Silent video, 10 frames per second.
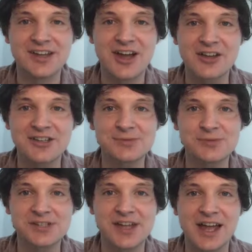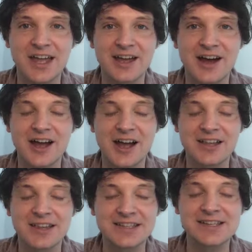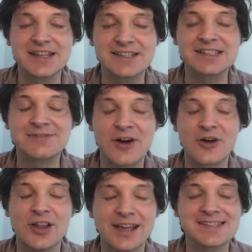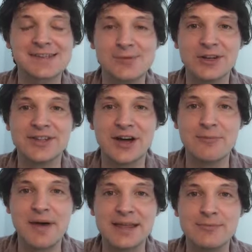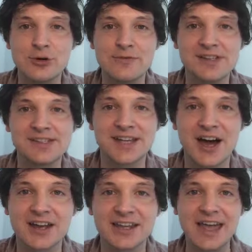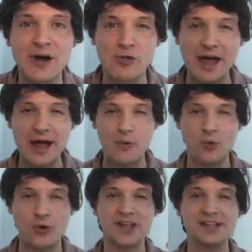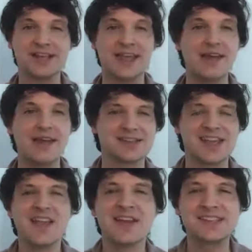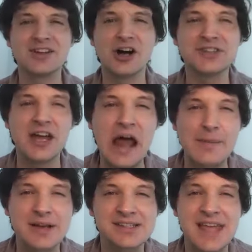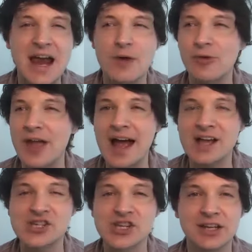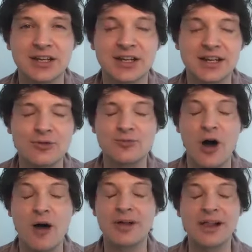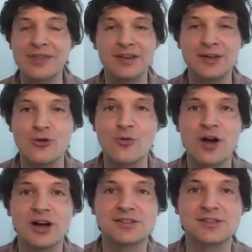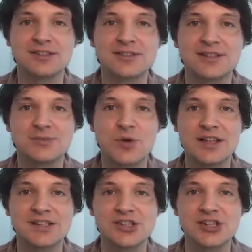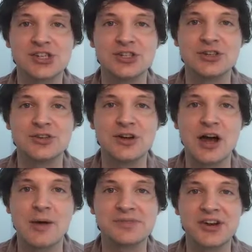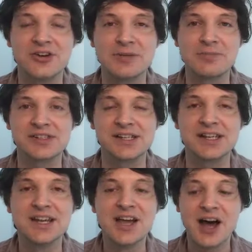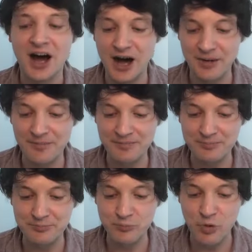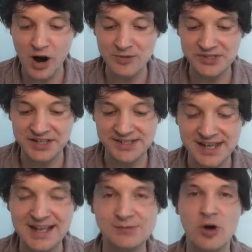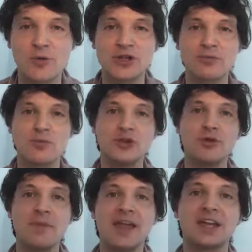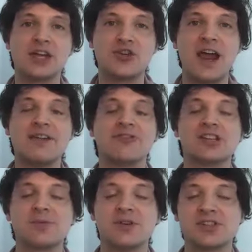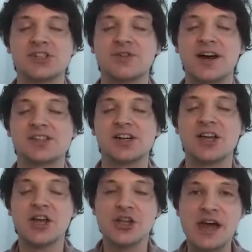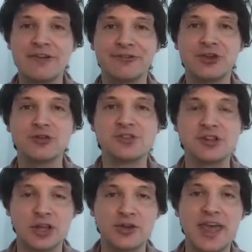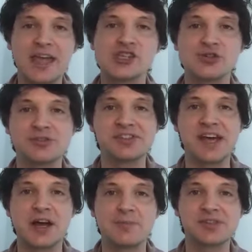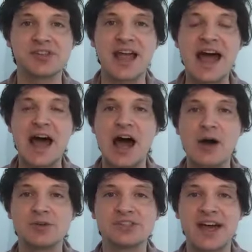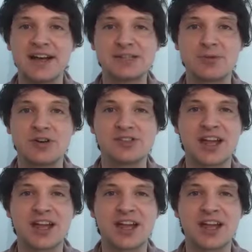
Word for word: Like, I just was like, I, it, it just felt like someone had done many movies to kind of get all that working together because there's a lot of dynamics there and reaction. And it, it, I'm glad that it all worked as, as well as it should do um, serendipitously. Um, what I was going to say as well, when you're when you're making a creating for experience as a director, you had a few locational setups. Like how how was that experience?